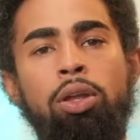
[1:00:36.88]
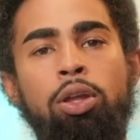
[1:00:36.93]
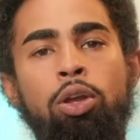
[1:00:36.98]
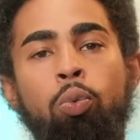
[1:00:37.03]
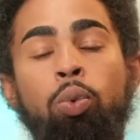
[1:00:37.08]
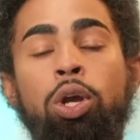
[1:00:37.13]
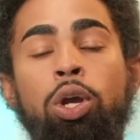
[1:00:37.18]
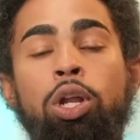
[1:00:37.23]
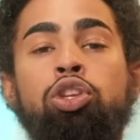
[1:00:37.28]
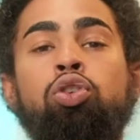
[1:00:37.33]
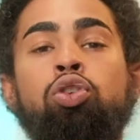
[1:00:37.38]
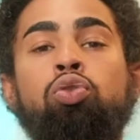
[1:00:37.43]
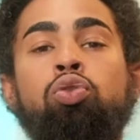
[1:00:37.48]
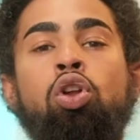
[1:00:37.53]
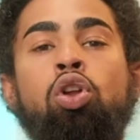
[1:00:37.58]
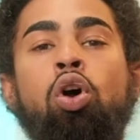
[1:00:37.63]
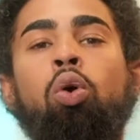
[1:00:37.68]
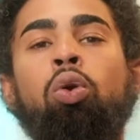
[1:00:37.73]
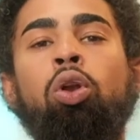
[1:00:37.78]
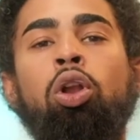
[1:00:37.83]
When you
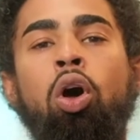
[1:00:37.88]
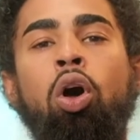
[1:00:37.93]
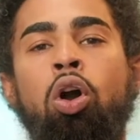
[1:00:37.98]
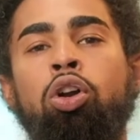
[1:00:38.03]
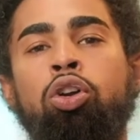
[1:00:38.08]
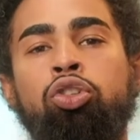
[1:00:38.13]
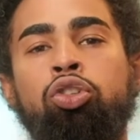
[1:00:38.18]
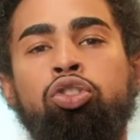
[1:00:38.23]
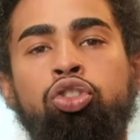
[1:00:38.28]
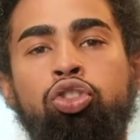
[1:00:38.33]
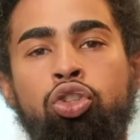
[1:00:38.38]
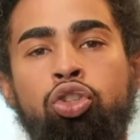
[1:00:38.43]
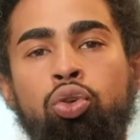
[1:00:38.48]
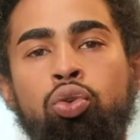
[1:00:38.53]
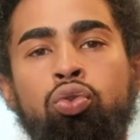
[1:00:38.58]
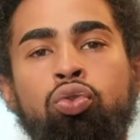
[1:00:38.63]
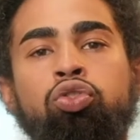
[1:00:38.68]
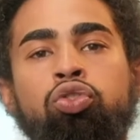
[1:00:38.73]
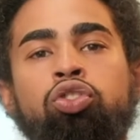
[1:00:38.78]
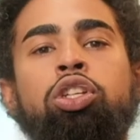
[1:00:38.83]
no longer
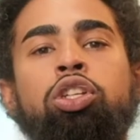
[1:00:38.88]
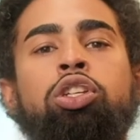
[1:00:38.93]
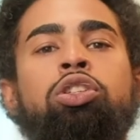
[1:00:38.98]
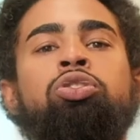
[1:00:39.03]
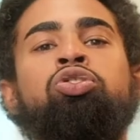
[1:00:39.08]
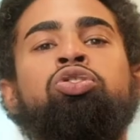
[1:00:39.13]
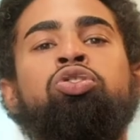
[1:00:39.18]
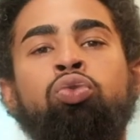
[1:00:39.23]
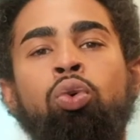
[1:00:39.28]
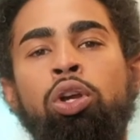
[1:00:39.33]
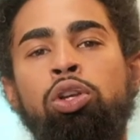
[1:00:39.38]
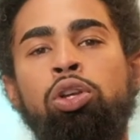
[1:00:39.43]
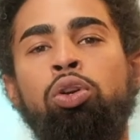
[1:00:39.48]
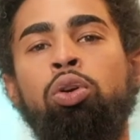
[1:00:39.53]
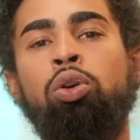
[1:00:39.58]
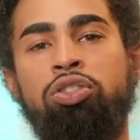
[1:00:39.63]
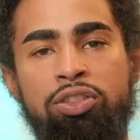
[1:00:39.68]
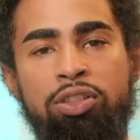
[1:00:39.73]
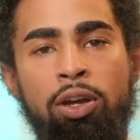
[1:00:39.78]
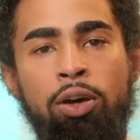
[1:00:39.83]
choose to destroy
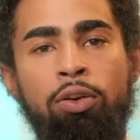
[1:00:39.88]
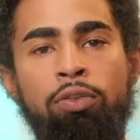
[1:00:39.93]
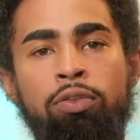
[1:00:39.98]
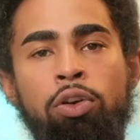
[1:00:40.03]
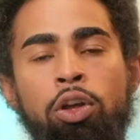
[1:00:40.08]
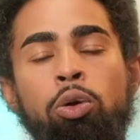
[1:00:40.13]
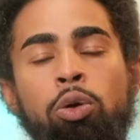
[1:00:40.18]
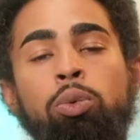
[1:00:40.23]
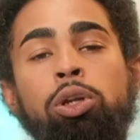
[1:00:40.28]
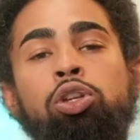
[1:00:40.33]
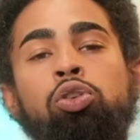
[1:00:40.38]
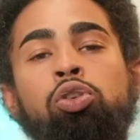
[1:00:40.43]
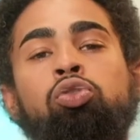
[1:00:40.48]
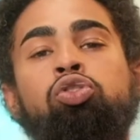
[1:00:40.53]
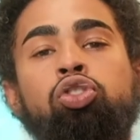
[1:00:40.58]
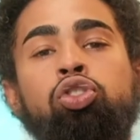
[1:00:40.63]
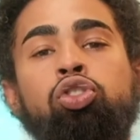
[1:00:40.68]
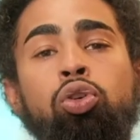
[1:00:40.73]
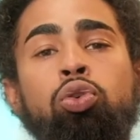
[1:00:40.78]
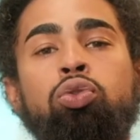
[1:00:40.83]
yourself, when you
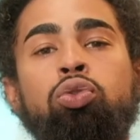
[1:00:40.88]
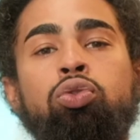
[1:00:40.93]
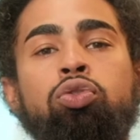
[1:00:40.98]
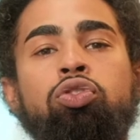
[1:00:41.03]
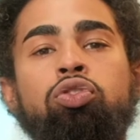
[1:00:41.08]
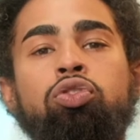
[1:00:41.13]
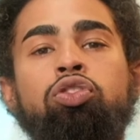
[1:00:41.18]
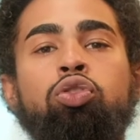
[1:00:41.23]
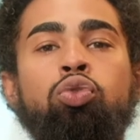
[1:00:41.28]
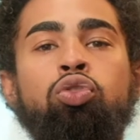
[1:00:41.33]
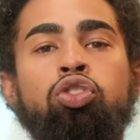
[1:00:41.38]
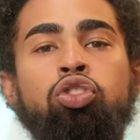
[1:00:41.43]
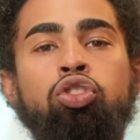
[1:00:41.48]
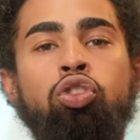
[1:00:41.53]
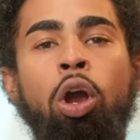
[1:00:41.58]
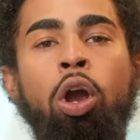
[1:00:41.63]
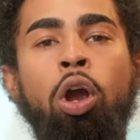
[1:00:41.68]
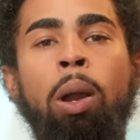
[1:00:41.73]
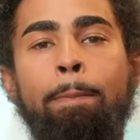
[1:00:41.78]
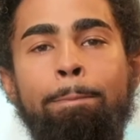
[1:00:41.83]
choose to
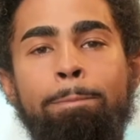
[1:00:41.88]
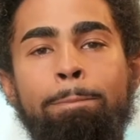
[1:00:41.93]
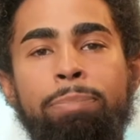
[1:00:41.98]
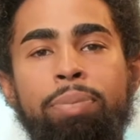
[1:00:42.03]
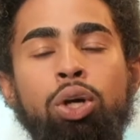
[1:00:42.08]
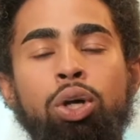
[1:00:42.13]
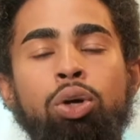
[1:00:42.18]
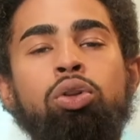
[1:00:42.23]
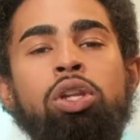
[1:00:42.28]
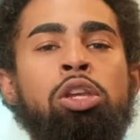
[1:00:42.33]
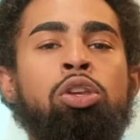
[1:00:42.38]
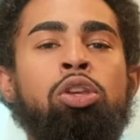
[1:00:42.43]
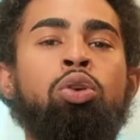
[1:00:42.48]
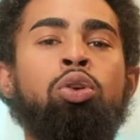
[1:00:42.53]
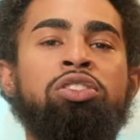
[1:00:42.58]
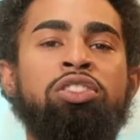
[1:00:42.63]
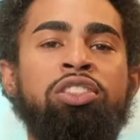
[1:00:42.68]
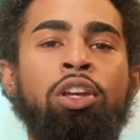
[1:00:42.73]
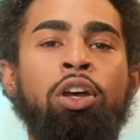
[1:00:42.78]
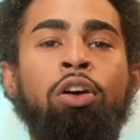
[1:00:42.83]
start building
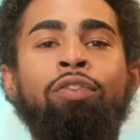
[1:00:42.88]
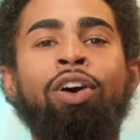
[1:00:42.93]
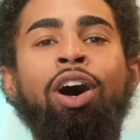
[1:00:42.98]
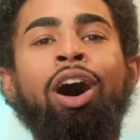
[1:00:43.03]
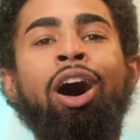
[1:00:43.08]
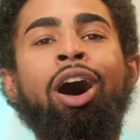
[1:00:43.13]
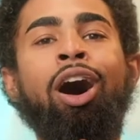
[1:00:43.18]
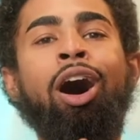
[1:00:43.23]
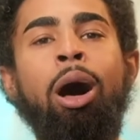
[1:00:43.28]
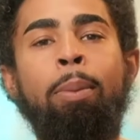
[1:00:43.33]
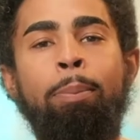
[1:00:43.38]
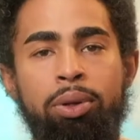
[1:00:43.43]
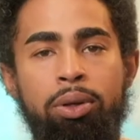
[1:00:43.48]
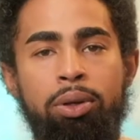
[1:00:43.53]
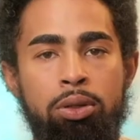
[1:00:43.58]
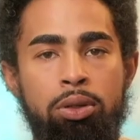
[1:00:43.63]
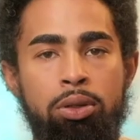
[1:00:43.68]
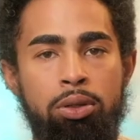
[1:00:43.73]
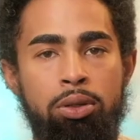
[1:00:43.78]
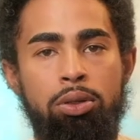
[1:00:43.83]
yourself up,
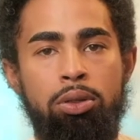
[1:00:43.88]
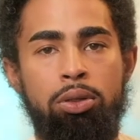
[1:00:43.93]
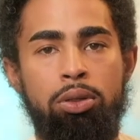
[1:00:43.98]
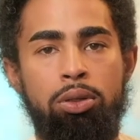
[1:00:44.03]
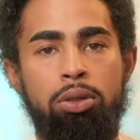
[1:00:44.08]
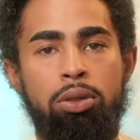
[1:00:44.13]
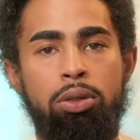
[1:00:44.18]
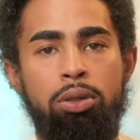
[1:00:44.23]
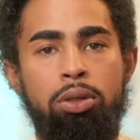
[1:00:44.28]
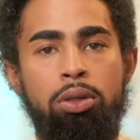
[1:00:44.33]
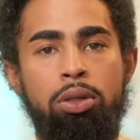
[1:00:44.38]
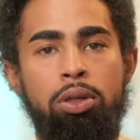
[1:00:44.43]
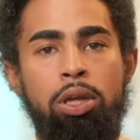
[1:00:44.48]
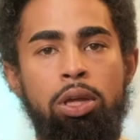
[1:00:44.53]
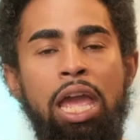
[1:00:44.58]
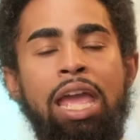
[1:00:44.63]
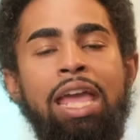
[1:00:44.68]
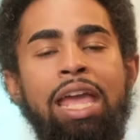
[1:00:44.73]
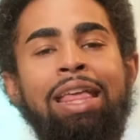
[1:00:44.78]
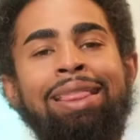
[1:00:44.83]

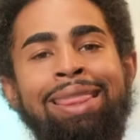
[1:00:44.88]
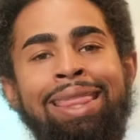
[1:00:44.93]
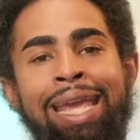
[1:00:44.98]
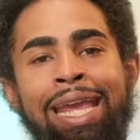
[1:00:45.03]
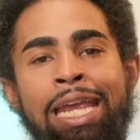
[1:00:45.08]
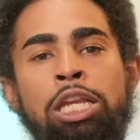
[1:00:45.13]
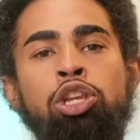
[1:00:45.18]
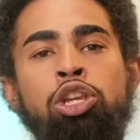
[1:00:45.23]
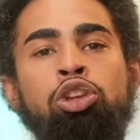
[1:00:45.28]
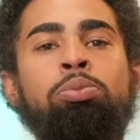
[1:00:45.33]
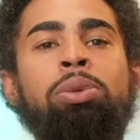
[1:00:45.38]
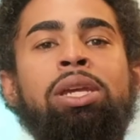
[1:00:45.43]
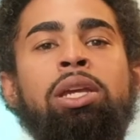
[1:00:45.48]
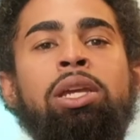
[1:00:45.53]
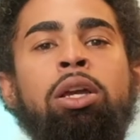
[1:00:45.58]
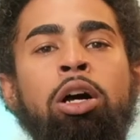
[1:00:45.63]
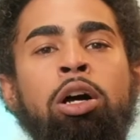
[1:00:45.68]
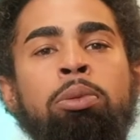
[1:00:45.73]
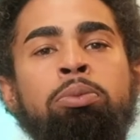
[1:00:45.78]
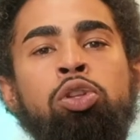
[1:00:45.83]
then you
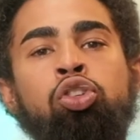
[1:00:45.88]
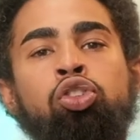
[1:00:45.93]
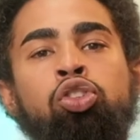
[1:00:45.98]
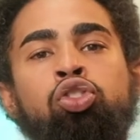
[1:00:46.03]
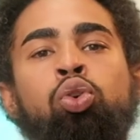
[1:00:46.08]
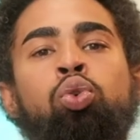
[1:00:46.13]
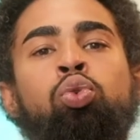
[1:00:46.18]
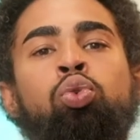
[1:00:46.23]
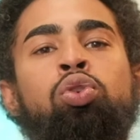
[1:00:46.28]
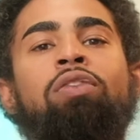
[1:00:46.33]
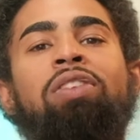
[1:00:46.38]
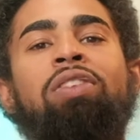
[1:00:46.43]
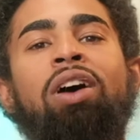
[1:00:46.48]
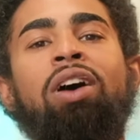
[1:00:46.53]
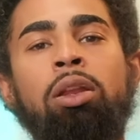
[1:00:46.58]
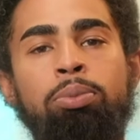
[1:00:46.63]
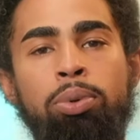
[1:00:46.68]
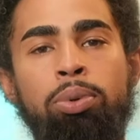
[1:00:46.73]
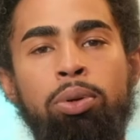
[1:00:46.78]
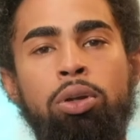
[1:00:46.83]
become the true
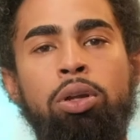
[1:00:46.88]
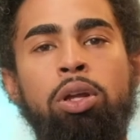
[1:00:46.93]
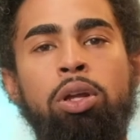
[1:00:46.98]
developer.